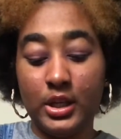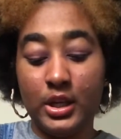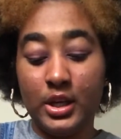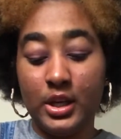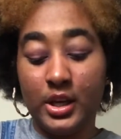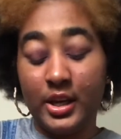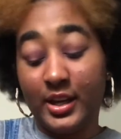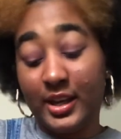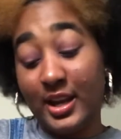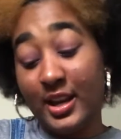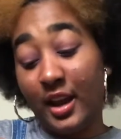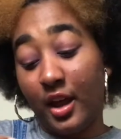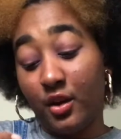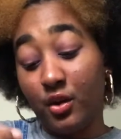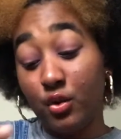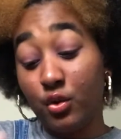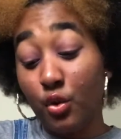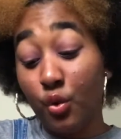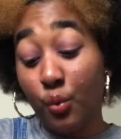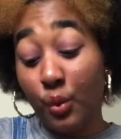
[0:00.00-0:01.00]
again, I don't
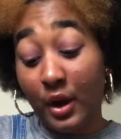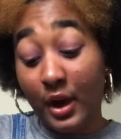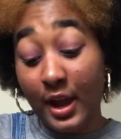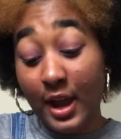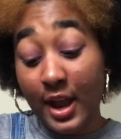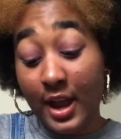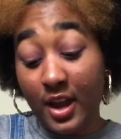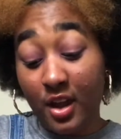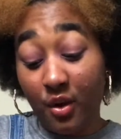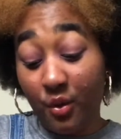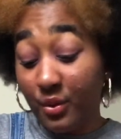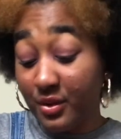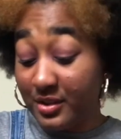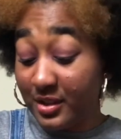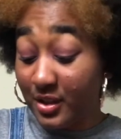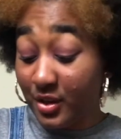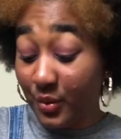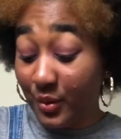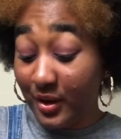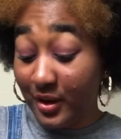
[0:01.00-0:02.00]
know why I always did
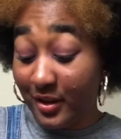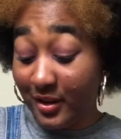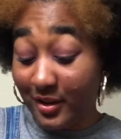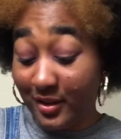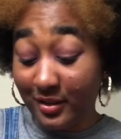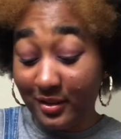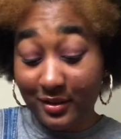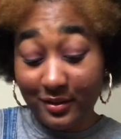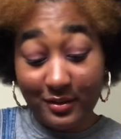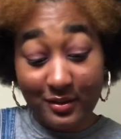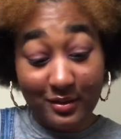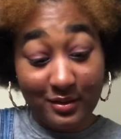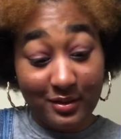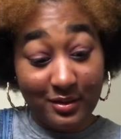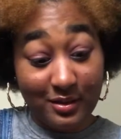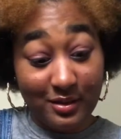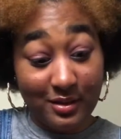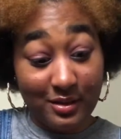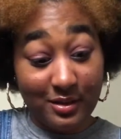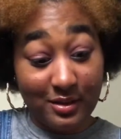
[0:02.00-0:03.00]
crayon,
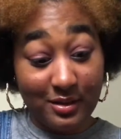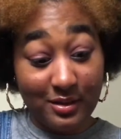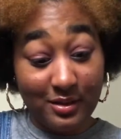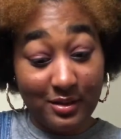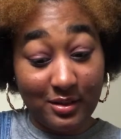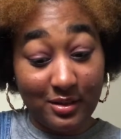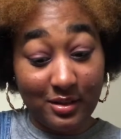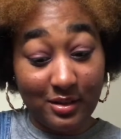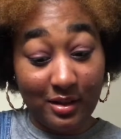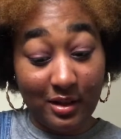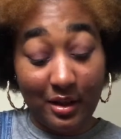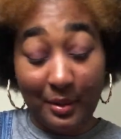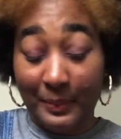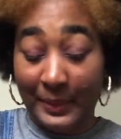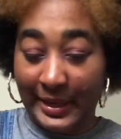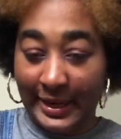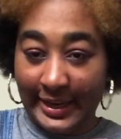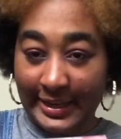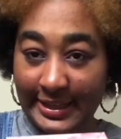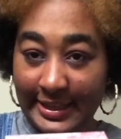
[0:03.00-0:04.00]
but
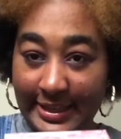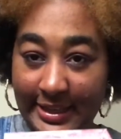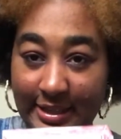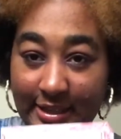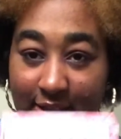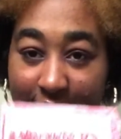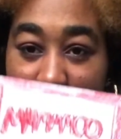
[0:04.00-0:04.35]
I did.